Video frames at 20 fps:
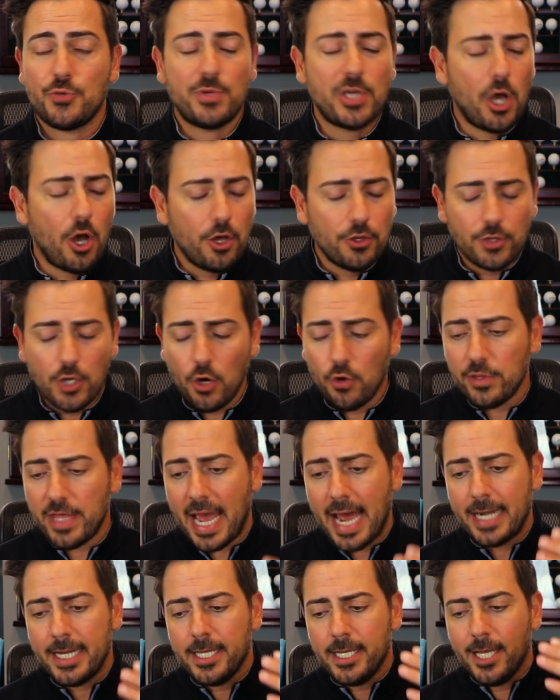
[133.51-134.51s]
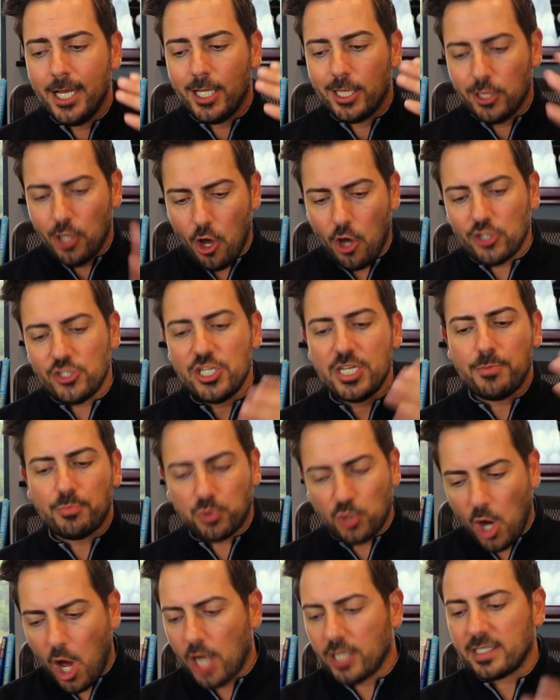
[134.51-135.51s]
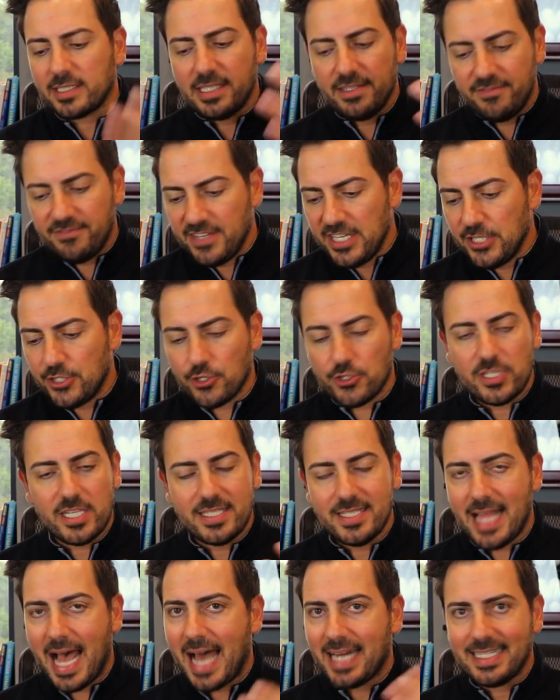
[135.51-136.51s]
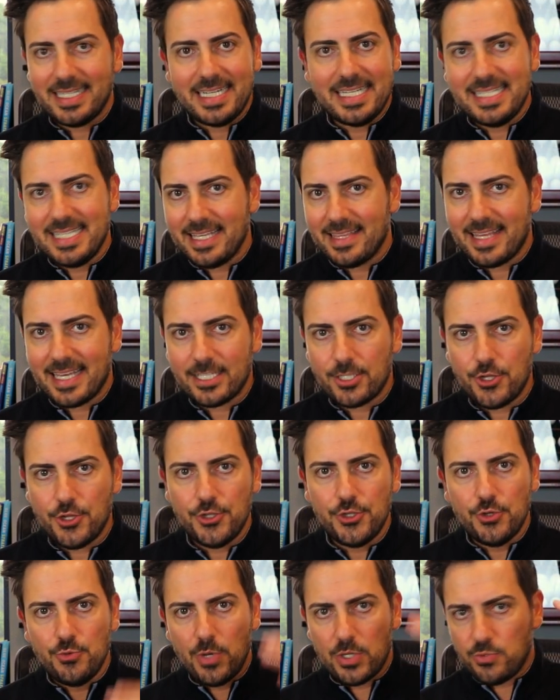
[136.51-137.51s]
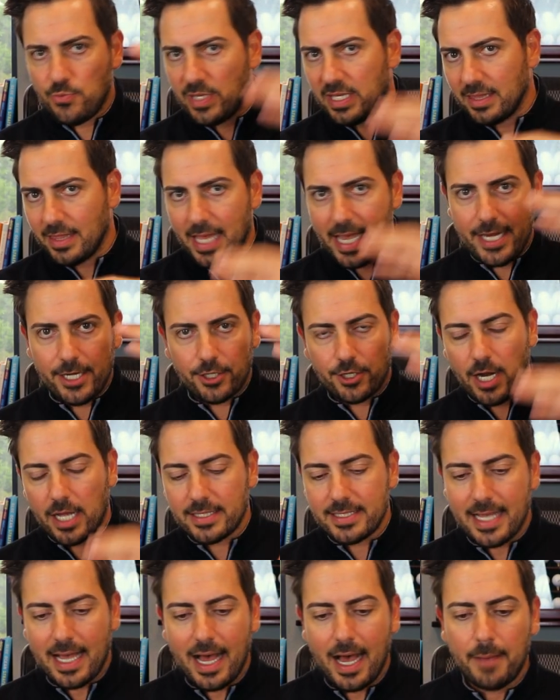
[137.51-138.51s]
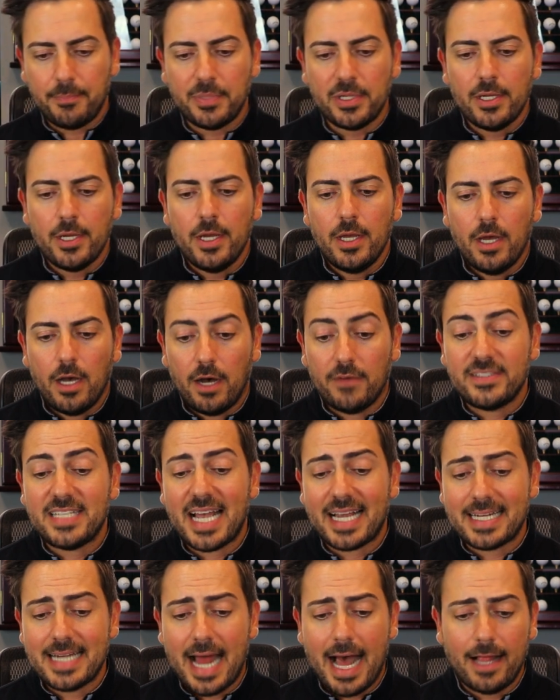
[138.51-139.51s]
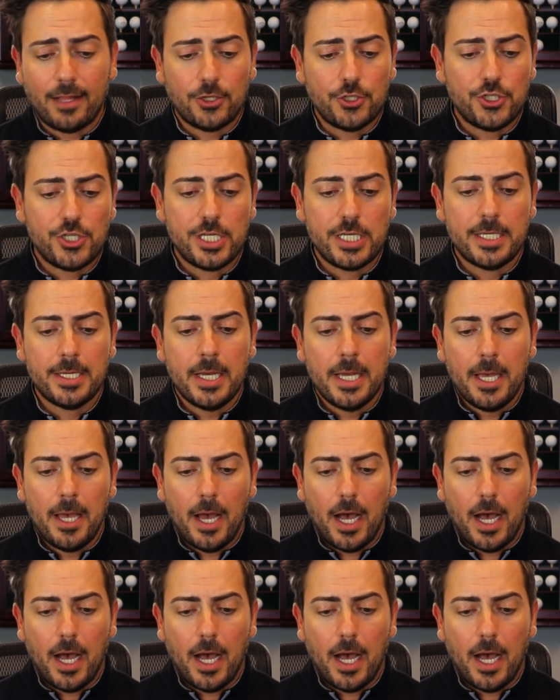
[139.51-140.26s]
We all know that launching product and features is not an easy thing to do as we layer on top of technology.